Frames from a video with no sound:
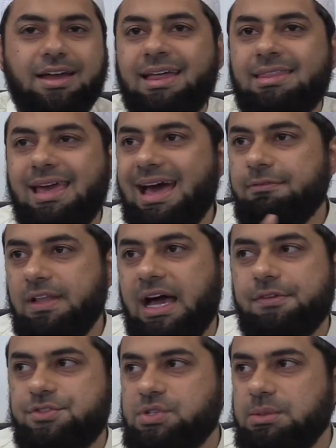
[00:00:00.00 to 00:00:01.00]
And they have
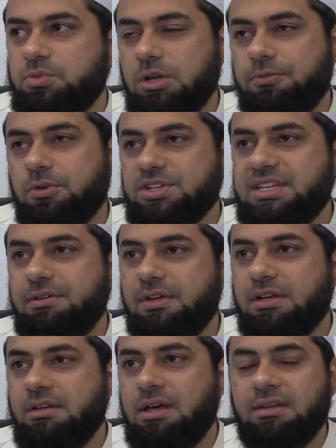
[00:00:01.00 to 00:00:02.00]
live stream
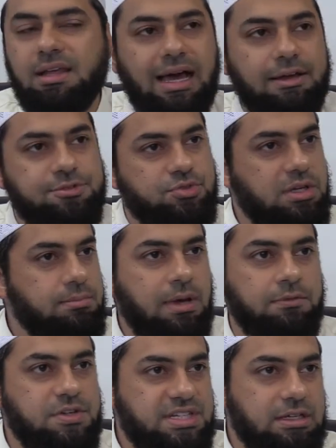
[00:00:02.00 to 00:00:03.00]
24/7, and they live stream
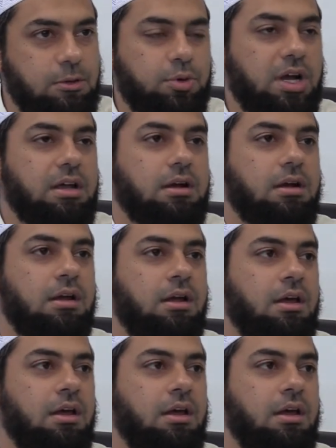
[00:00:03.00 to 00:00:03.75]
every single prayer.